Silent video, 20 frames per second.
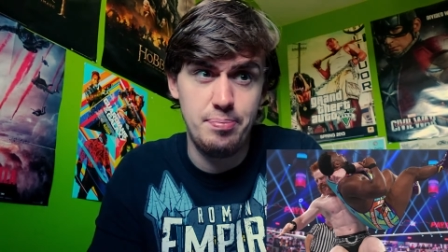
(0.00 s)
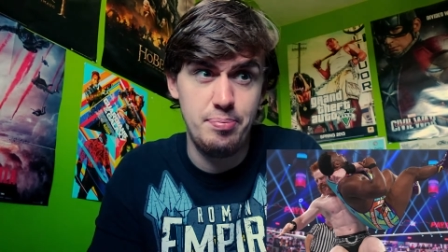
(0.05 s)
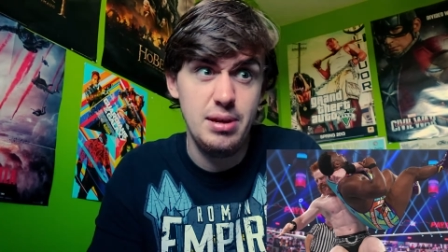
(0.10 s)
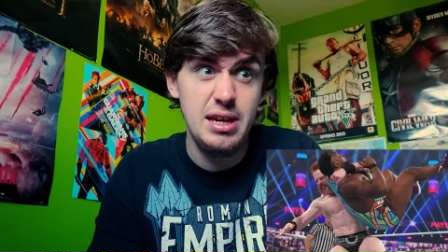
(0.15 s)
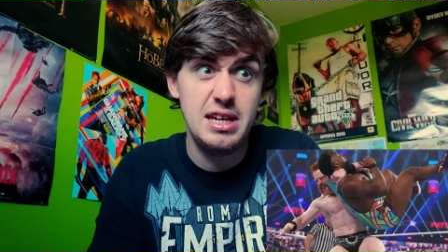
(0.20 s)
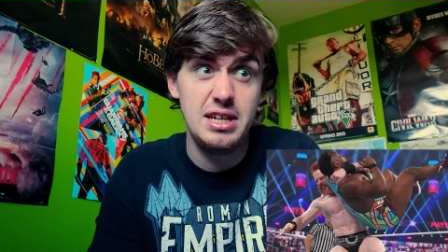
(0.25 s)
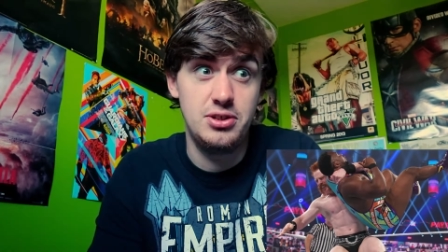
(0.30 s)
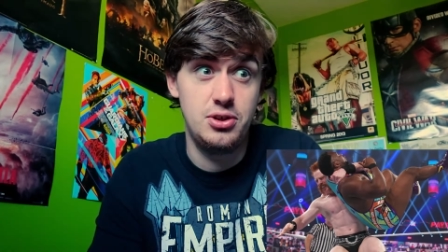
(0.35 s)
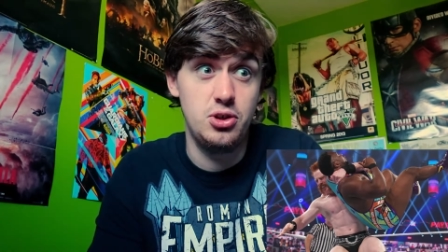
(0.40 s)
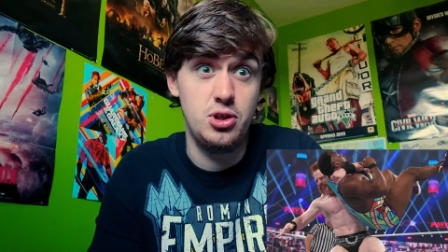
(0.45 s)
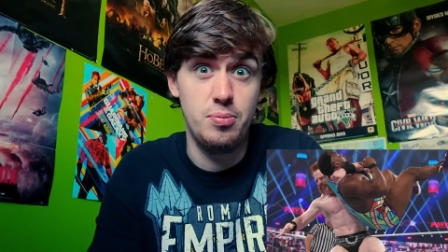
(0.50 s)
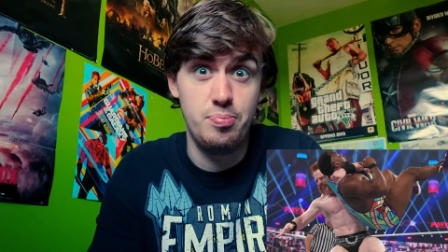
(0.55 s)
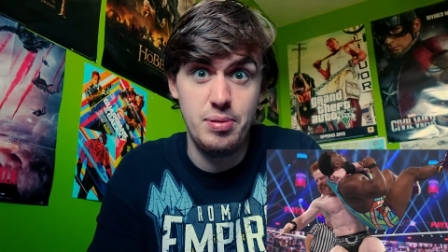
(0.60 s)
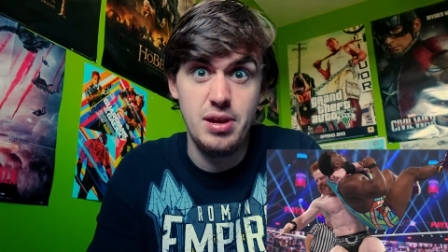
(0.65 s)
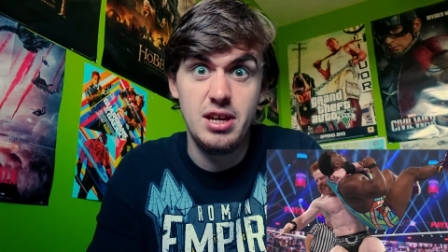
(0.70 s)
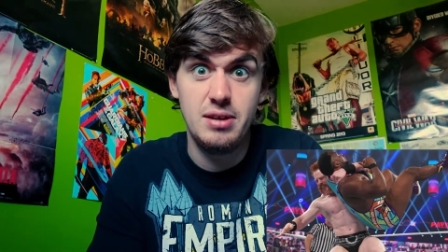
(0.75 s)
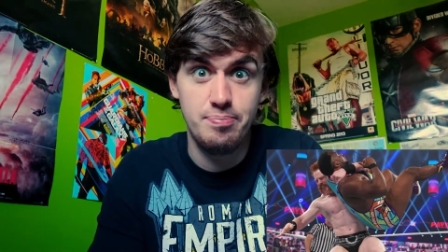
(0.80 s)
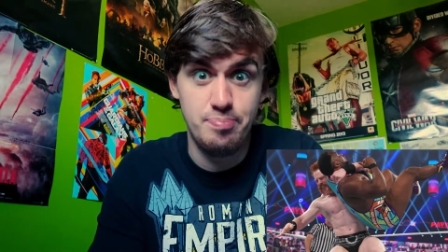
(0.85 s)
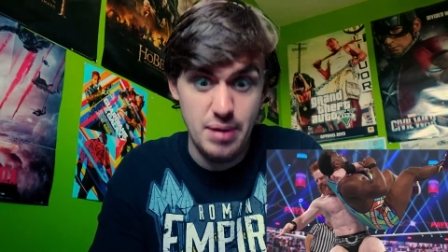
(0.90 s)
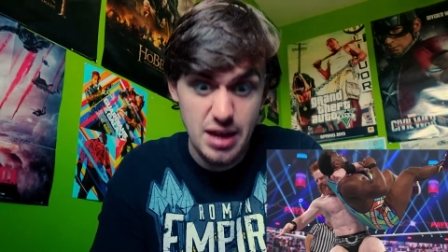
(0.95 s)
Big E's such a
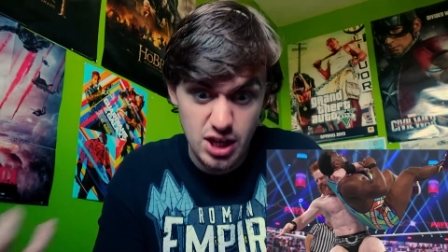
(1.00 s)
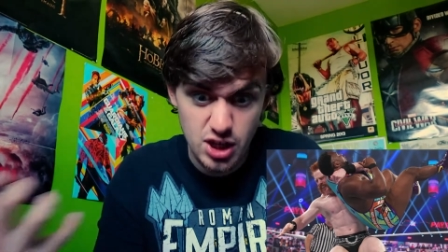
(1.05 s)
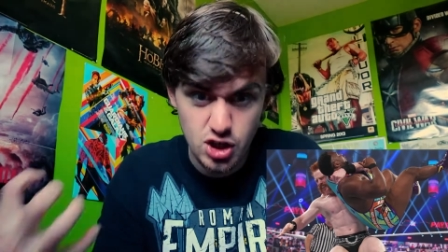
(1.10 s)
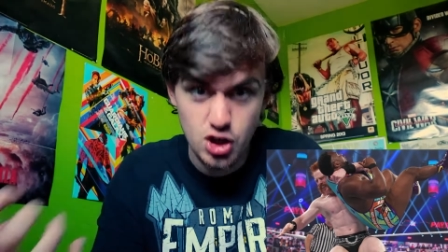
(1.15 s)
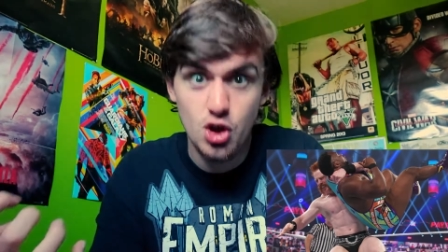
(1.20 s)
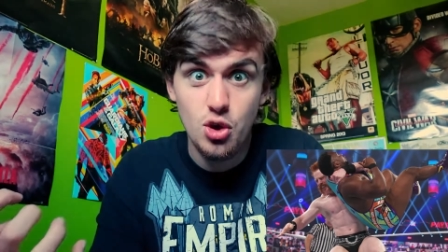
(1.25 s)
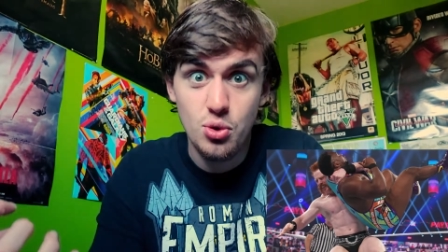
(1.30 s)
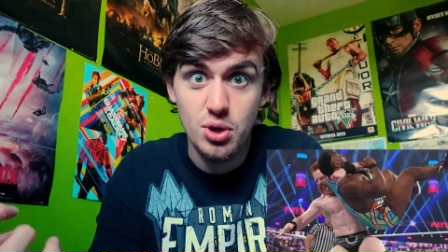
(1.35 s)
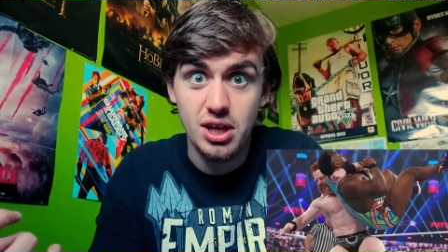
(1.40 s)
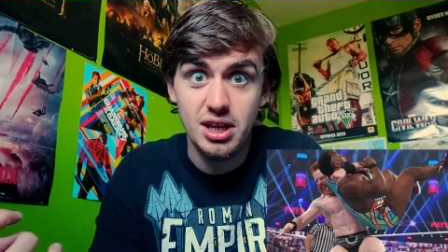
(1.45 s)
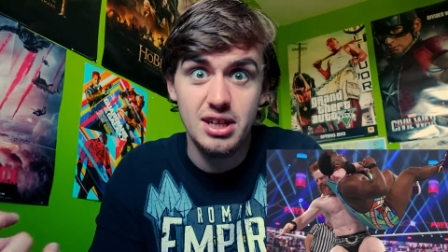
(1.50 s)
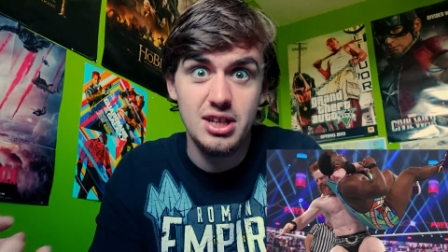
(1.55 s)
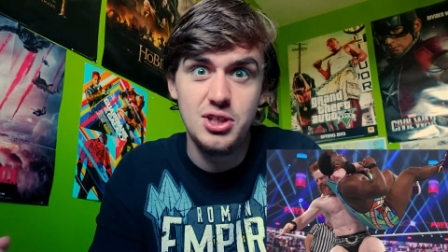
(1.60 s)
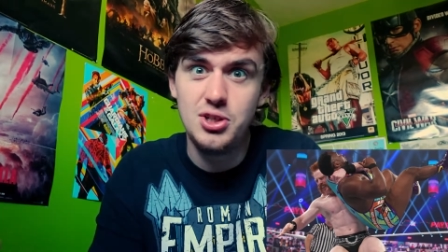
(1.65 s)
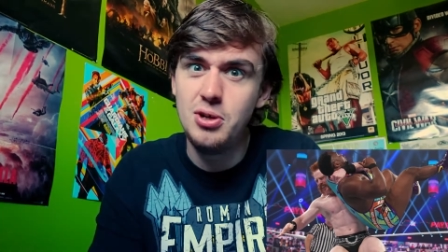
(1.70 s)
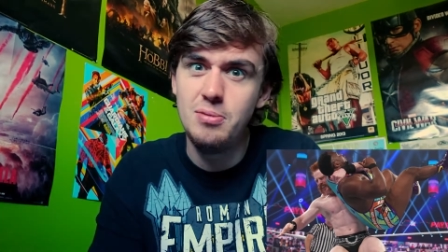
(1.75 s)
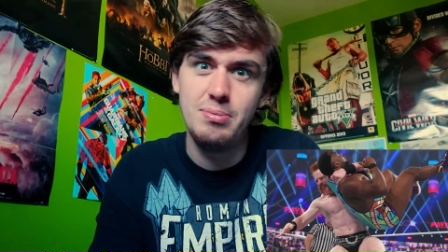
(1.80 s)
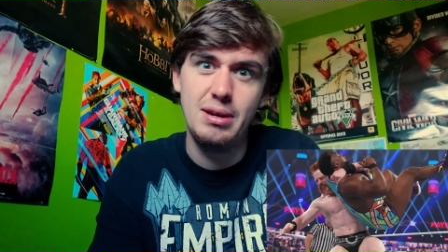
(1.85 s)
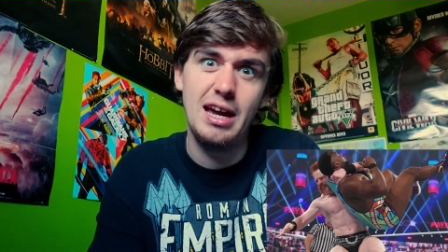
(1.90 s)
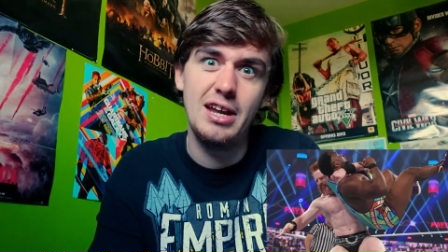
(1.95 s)
big unit. He
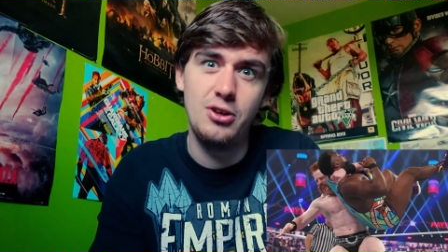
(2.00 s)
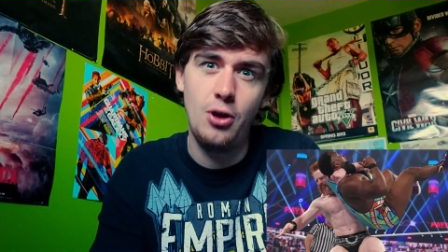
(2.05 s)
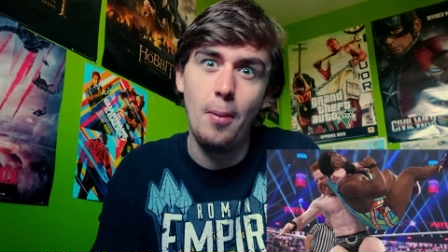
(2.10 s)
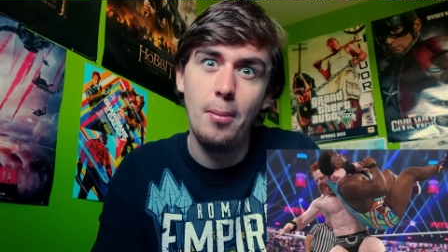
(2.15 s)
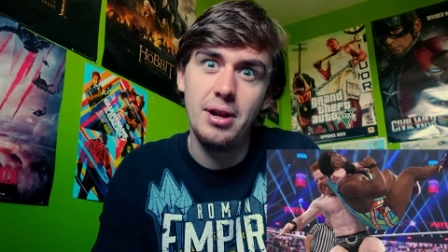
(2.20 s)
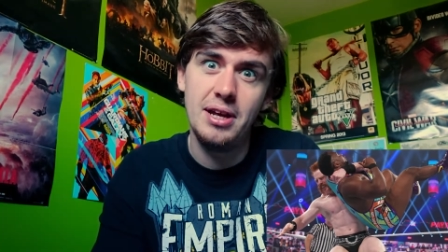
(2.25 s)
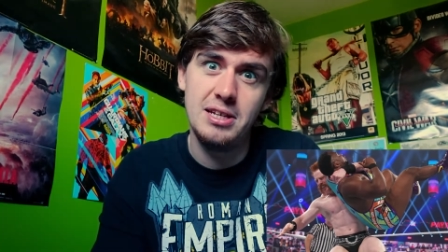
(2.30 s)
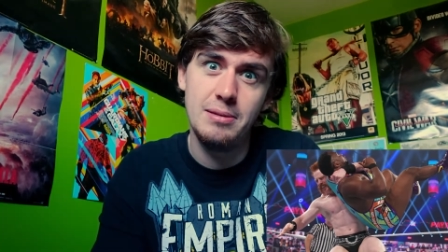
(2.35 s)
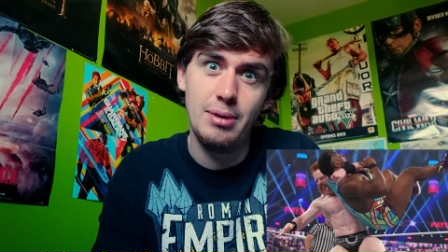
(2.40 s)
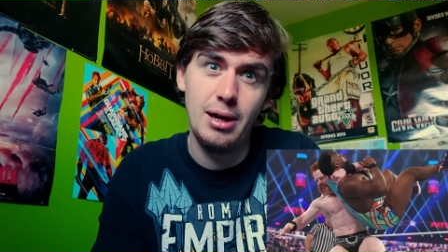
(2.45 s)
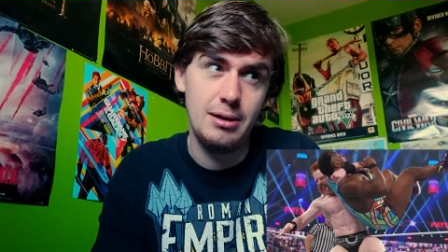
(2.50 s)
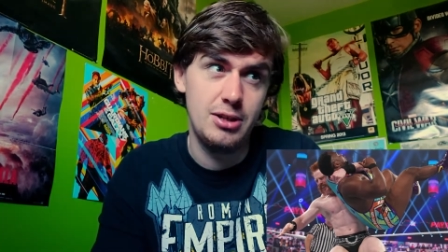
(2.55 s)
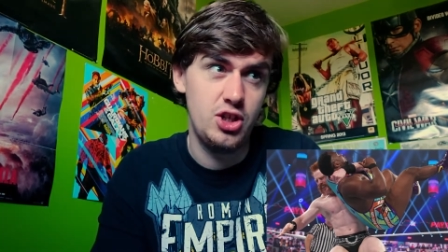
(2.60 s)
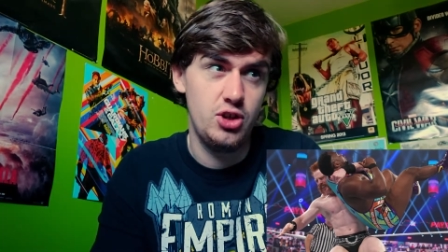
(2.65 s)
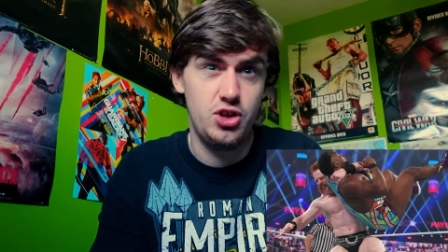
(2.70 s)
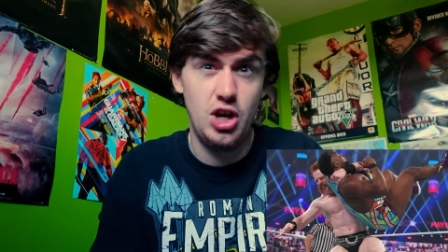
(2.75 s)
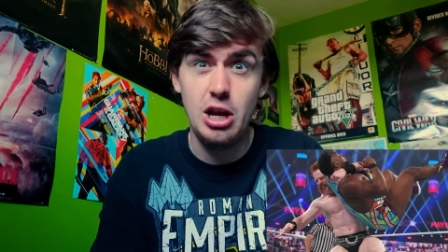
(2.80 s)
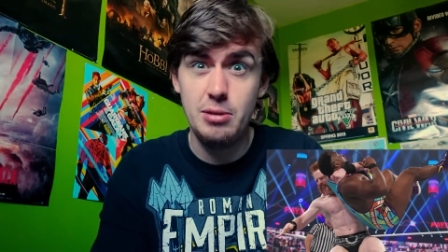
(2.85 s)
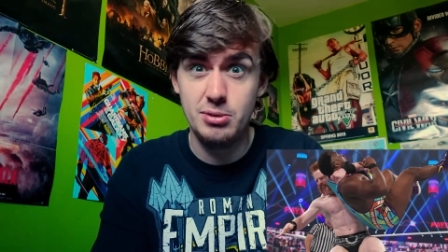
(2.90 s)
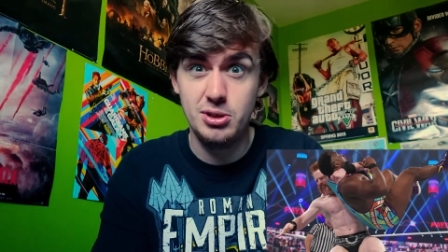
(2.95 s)
shouldn't be getting dominated by
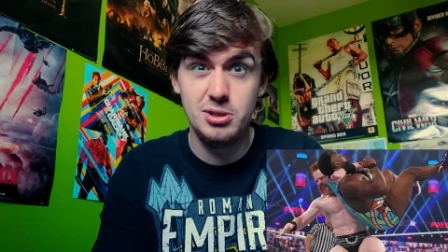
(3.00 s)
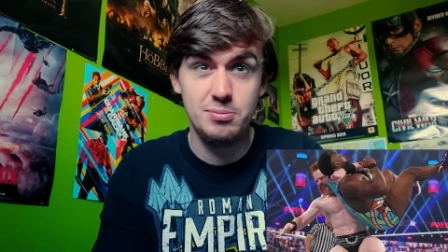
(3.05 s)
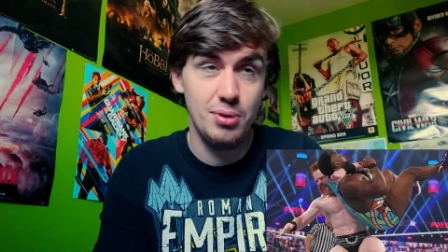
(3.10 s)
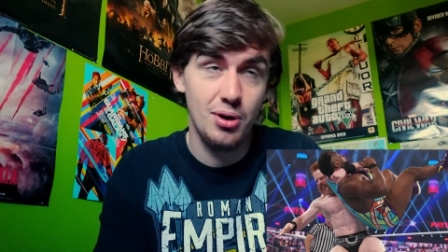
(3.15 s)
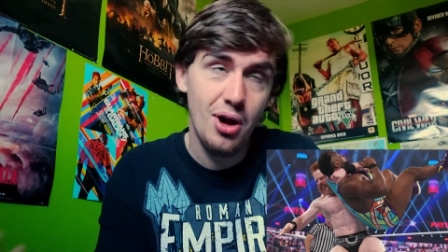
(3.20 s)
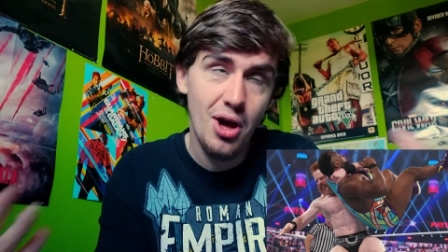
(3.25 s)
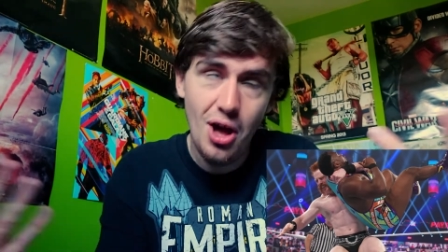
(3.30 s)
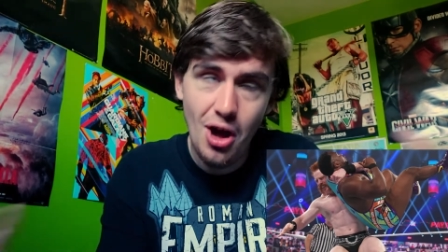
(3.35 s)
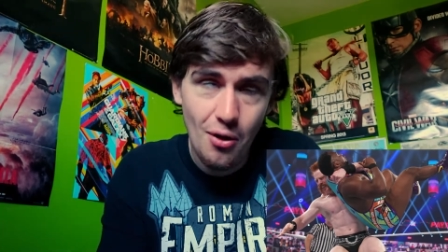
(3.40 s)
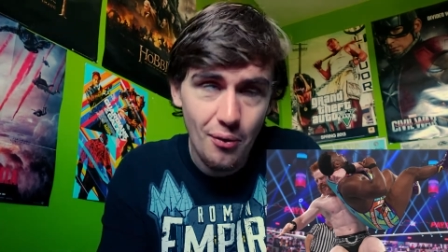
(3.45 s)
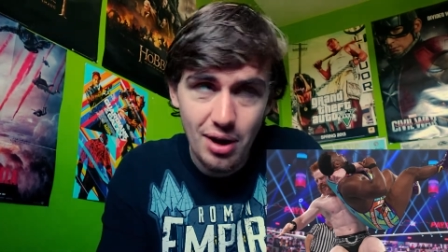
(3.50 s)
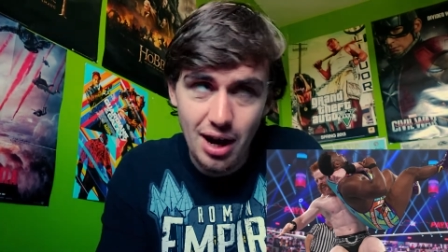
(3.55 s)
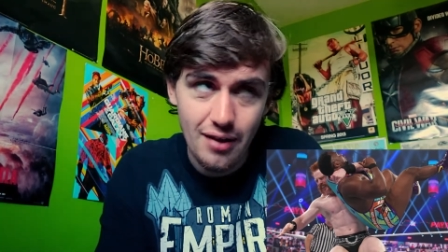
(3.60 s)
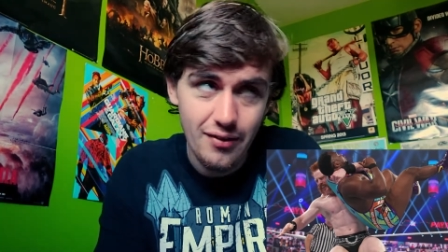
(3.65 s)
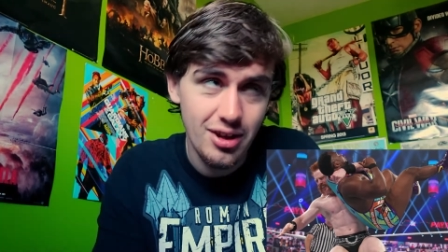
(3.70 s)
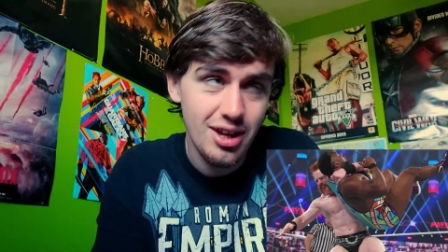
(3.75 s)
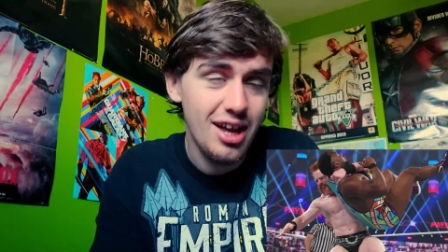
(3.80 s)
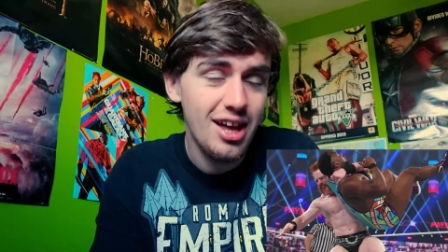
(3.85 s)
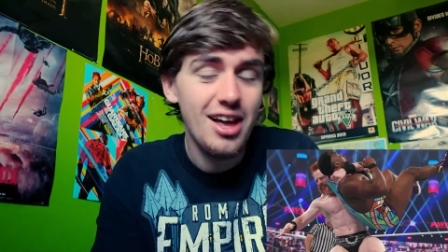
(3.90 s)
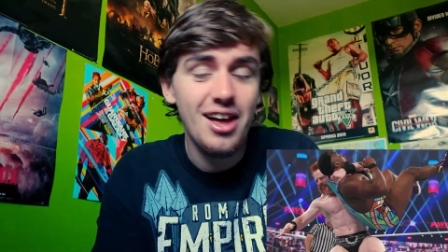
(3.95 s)
Sheamus, but whatever.